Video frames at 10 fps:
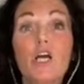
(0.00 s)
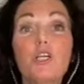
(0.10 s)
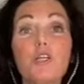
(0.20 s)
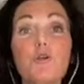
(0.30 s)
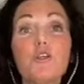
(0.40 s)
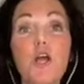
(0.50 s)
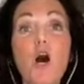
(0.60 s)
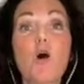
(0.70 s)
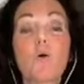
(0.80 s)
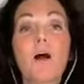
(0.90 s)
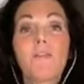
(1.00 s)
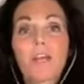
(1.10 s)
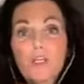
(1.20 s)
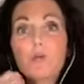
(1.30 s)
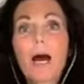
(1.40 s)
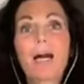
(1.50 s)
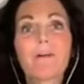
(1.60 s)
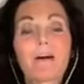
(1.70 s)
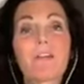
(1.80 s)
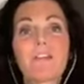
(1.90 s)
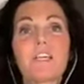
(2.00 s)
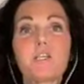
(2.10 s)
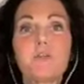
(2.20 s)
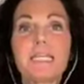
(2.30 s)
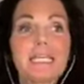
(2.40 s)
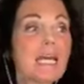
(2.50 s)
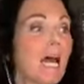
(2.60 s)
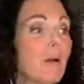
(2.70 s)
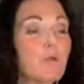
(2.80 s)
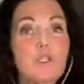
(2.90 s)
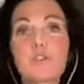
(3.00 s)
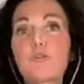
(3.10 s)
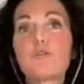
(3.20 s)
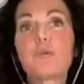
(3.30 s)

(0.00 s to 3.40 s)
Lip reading: You know that you have everything you need. And when you choose